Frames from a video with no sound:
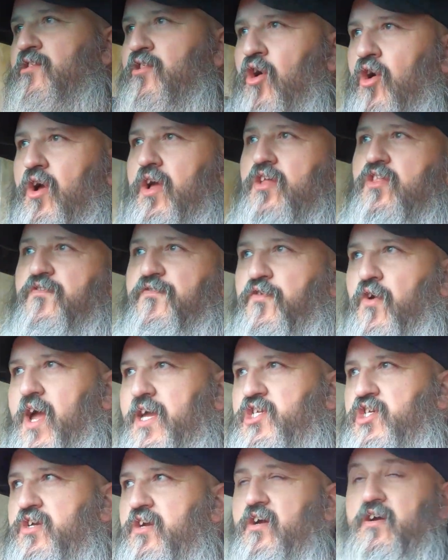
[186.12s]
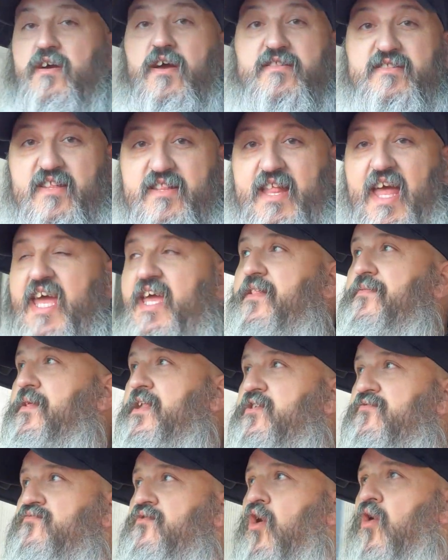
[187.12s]
look as fresh as the day
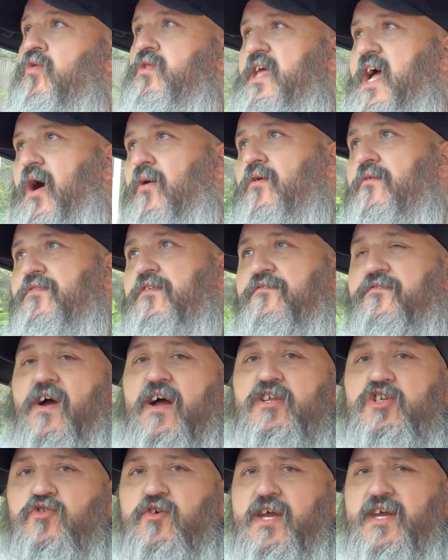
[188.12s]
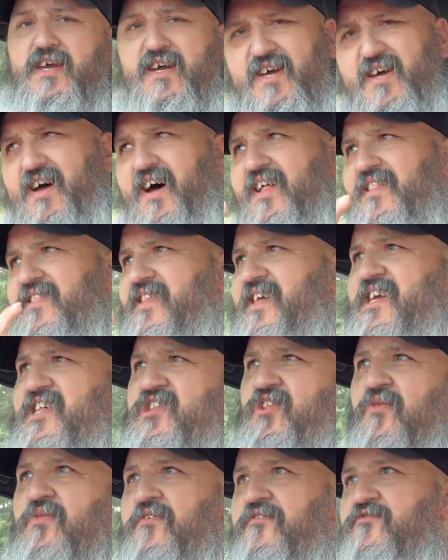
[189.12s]
that it rolled out of the factory, at
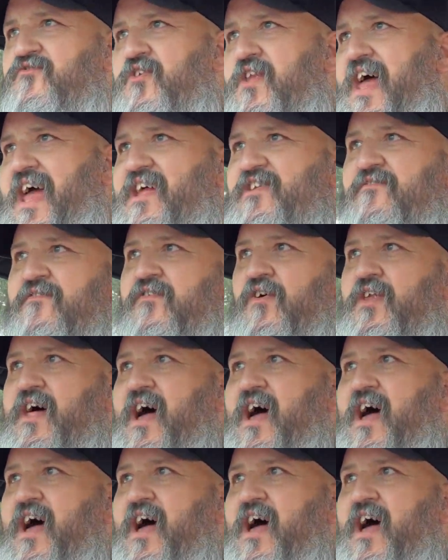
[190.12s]
least on the front end for